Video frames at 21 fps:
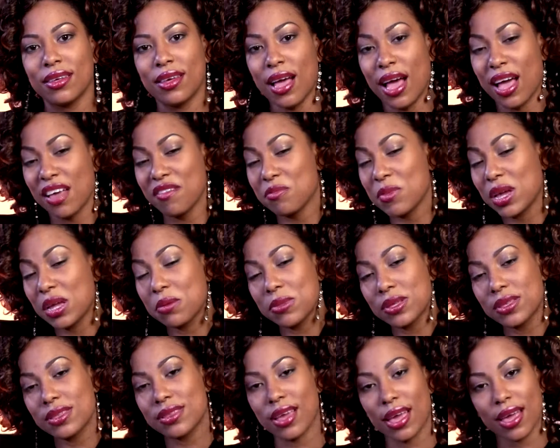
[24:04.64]
I've made
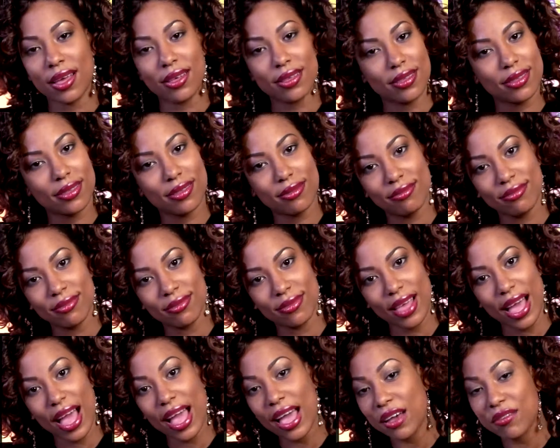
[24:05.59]
mistakes.
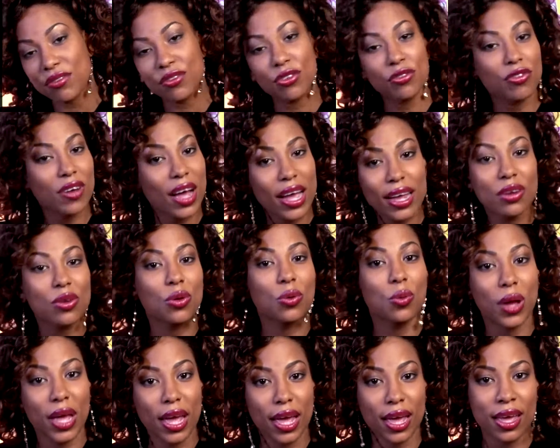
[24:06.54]
I have to find a
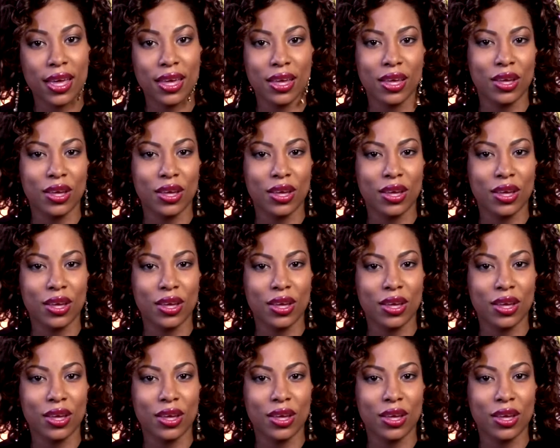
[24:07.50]
way